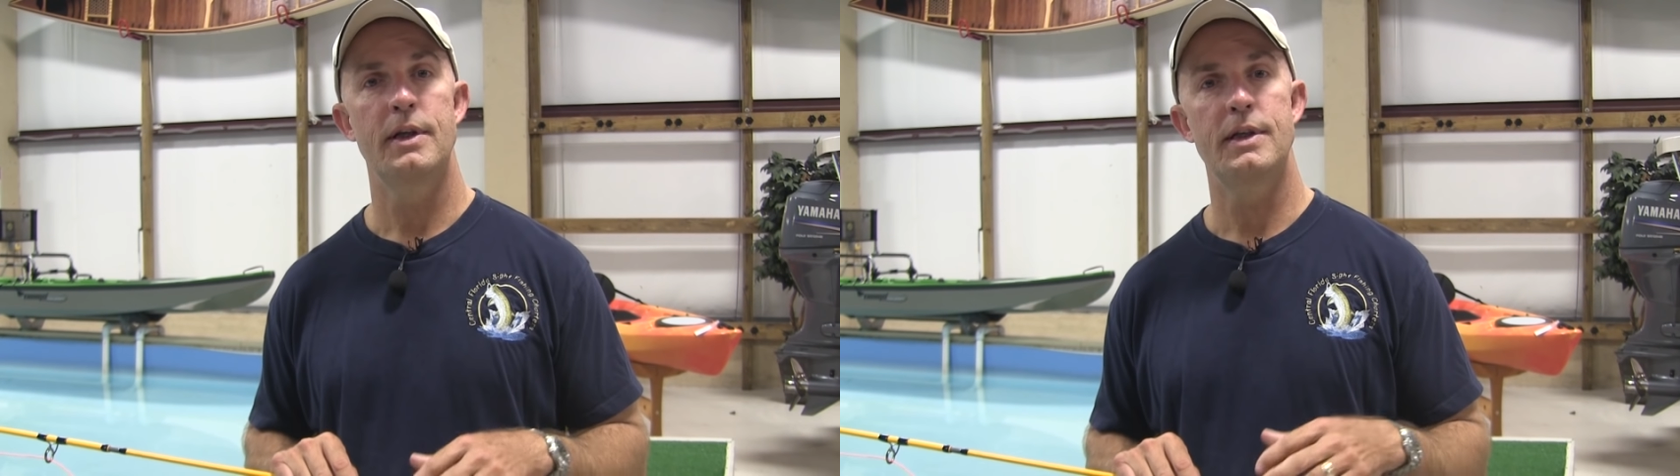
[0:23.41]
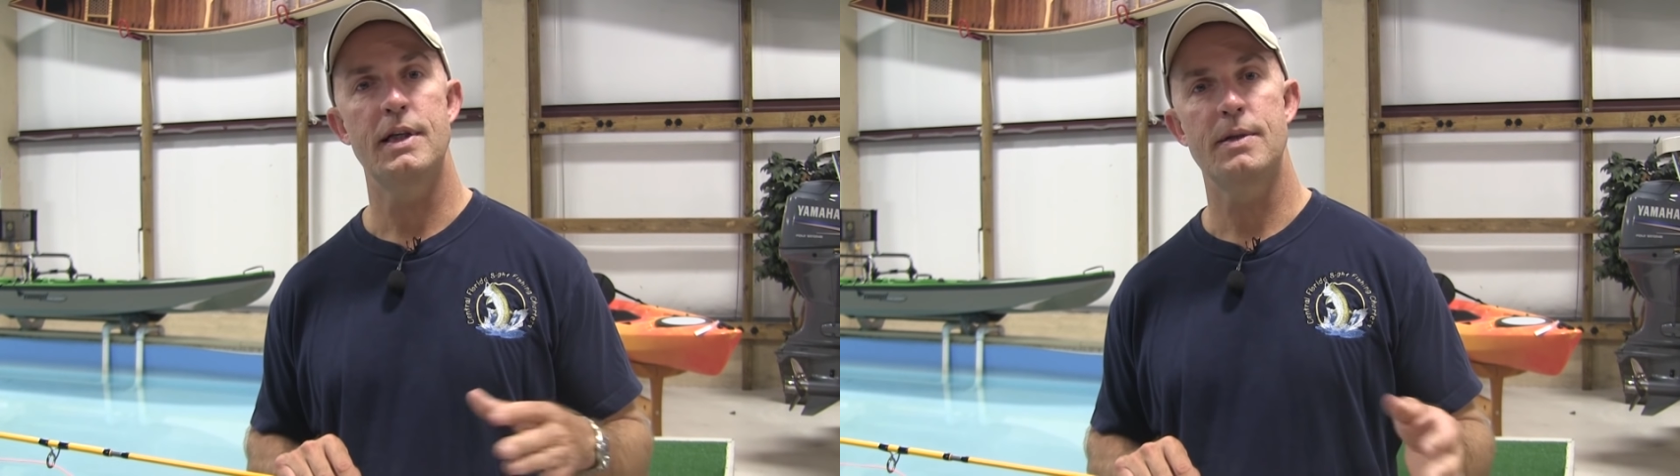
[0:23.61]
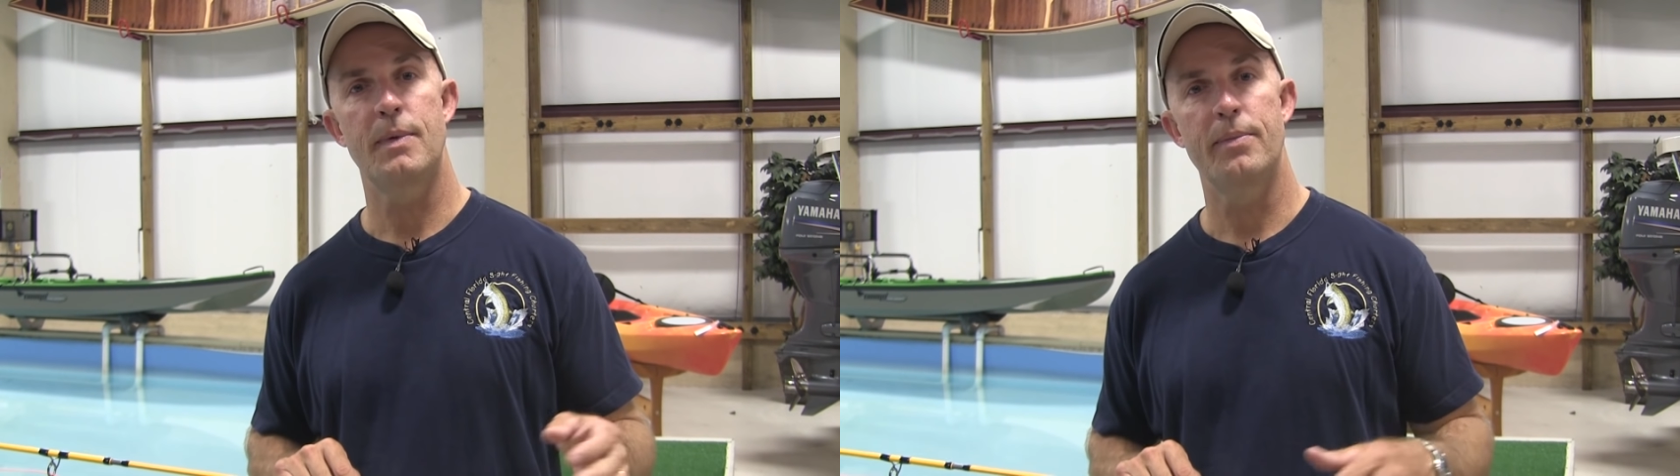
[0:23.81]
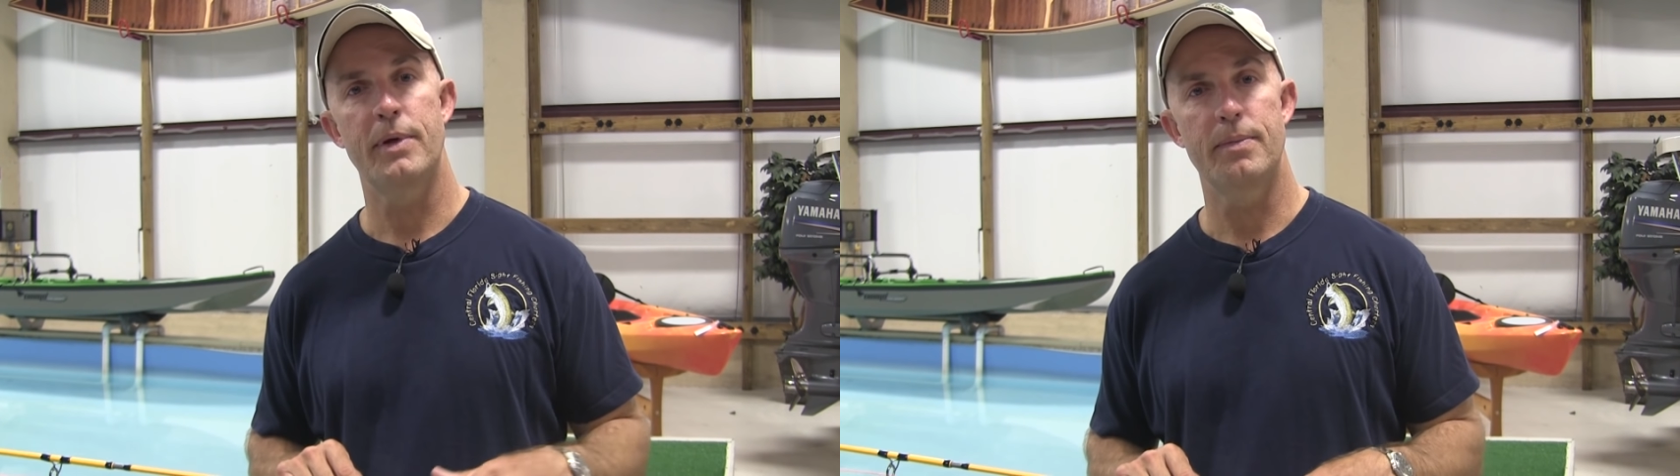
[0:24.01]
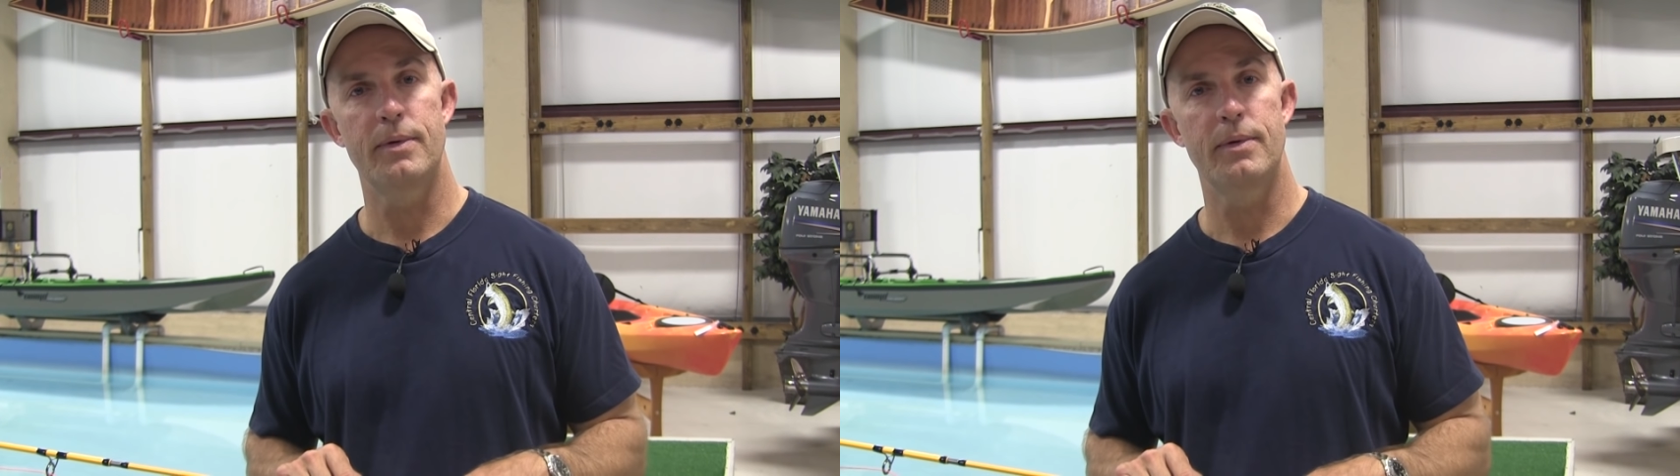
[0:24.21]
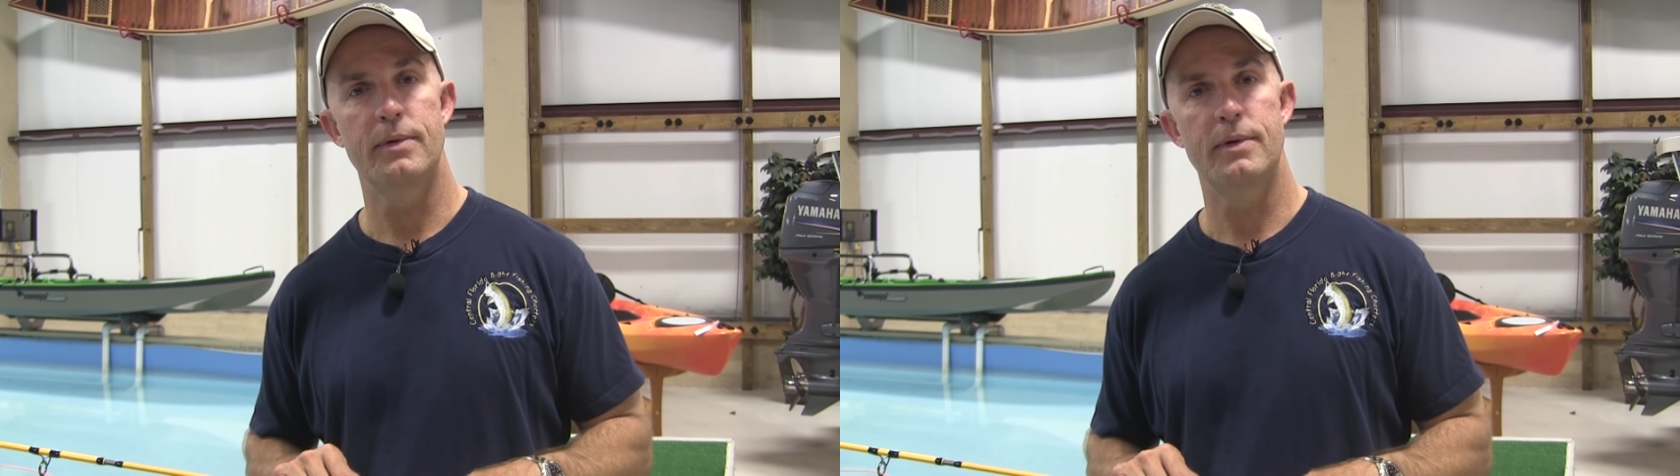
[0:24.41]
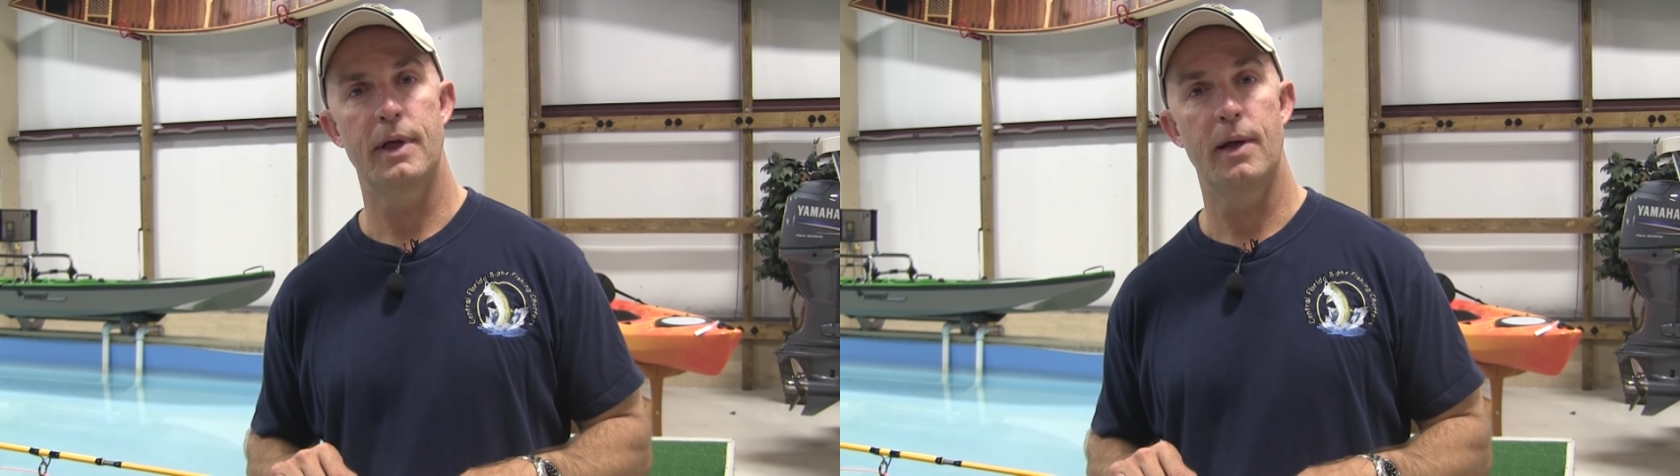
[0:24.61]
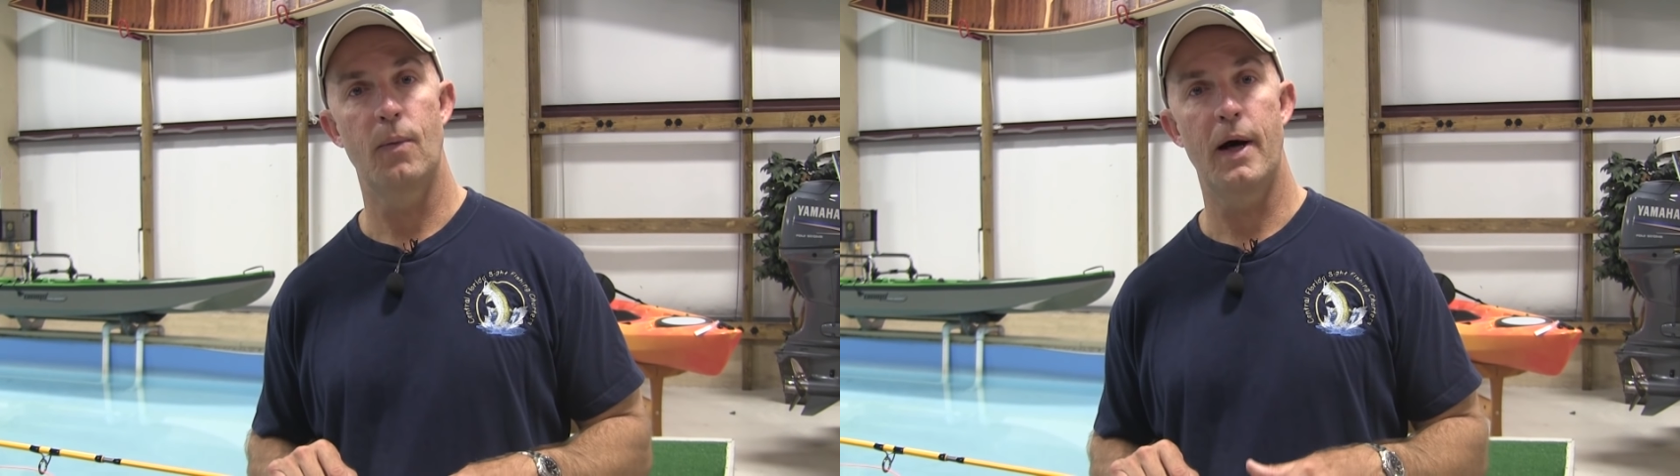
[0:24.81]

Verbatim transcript: to teach my people and